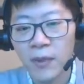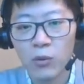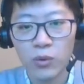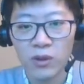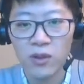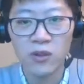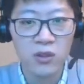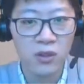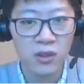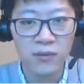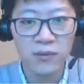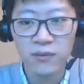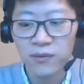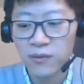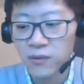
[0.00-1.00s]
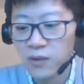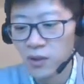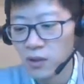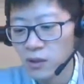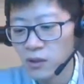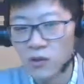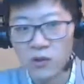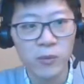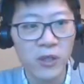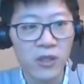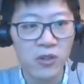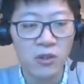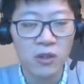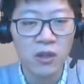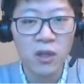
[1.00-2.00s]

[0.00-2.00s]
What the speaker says: with the stiff suspension.